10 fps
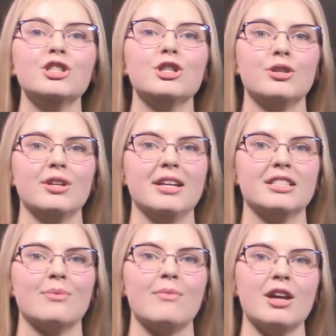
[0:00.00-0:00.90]
do you need
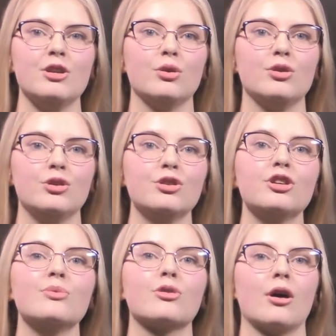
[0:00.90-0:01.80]
to meet your
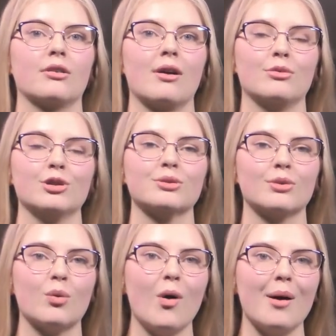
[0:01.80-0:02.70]
UQ program rules and
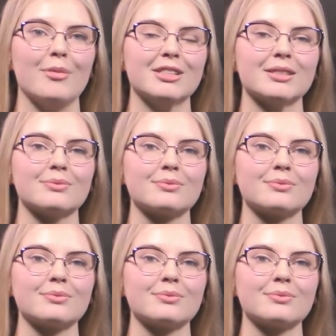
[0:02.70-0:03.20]
requirements?